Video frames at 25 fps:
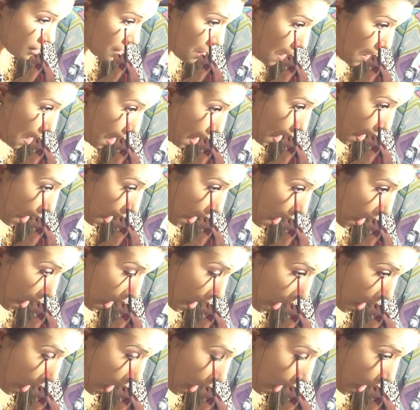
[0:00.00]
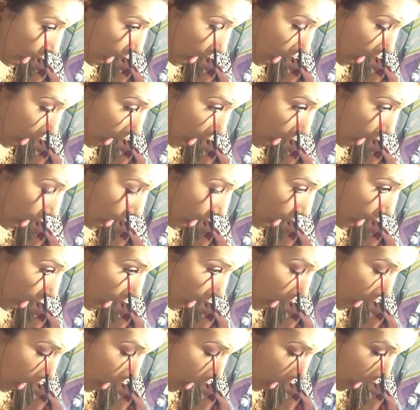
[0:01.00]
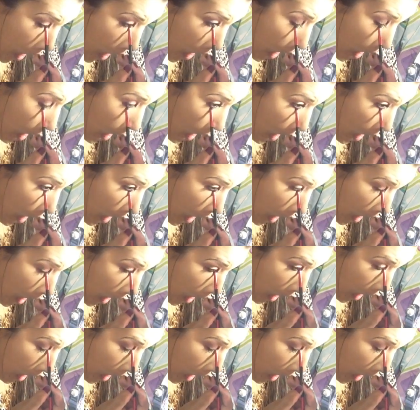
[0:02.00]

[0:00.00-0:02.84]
that cranberry shade from the Kat Von D palette, I'm